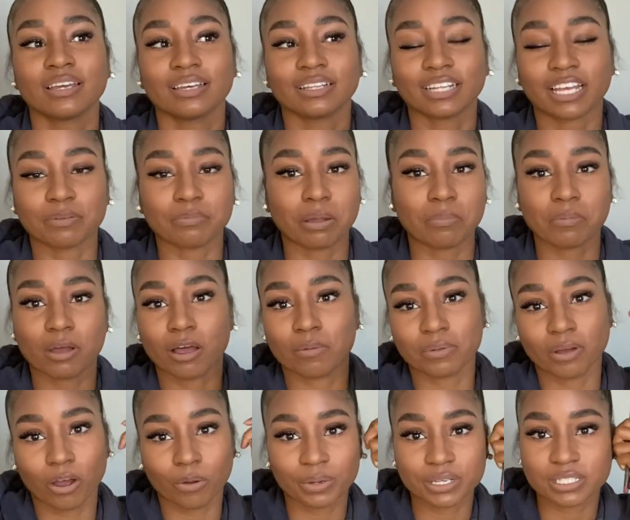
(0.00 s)
Like my mom
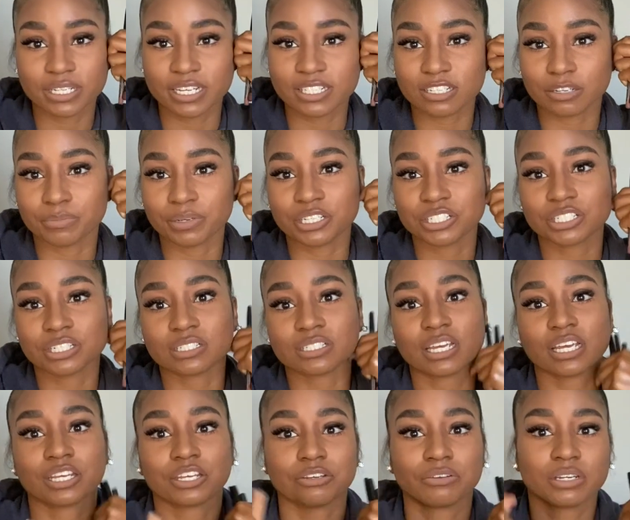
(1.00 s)
always gets on me. She's
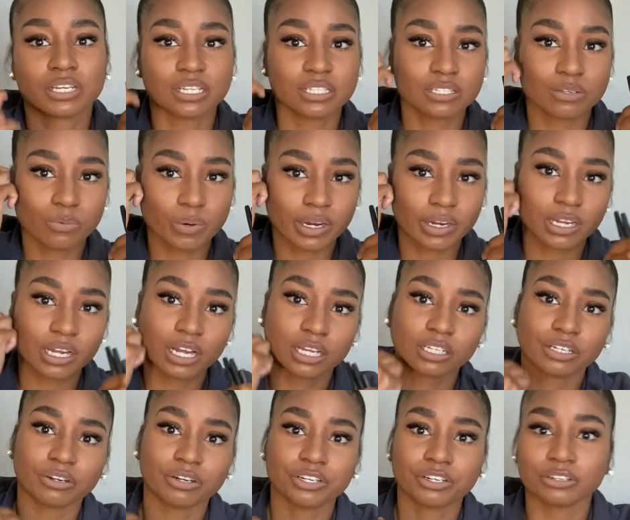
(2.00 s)
like, you need to wear
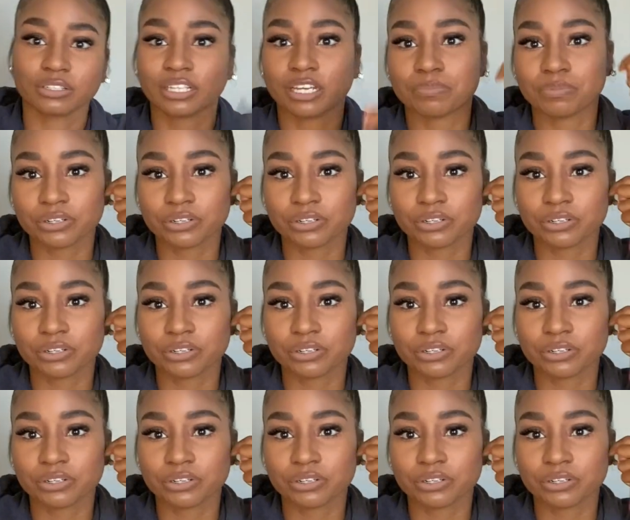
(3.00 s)
color on your lip.